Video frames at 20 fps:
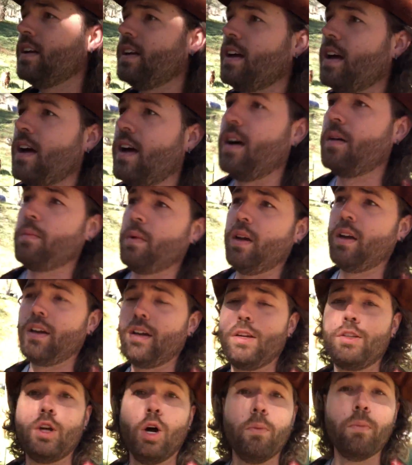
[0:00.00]

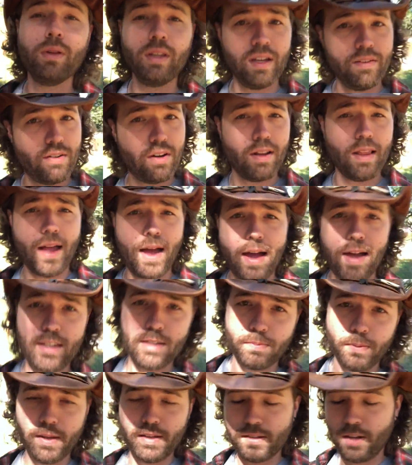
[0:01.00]
don't believe their lies,
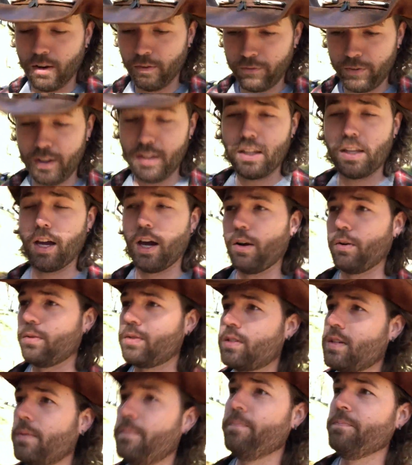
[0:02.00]
please don't feed the goats.